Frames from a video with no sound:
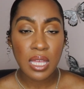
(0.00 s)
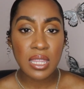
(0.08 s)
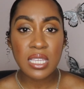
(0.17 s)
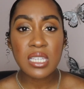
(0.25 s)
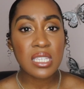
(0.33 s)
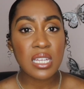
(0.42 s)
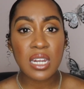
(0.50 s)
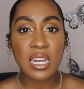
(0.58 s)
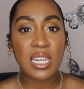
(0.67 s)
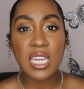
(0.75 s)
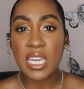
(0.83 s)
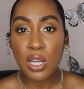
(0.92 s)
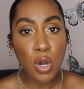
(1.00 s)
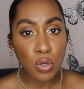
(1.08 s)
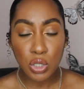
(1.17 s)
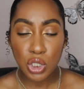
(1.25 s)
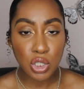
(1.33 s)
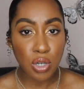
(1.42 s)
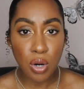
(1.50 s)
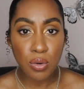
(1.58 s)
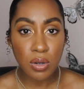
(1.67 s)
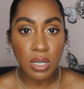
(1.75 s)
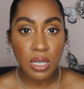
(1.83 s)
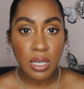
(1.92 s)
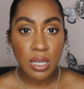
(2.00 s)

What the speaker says: This isn't an ego stroke,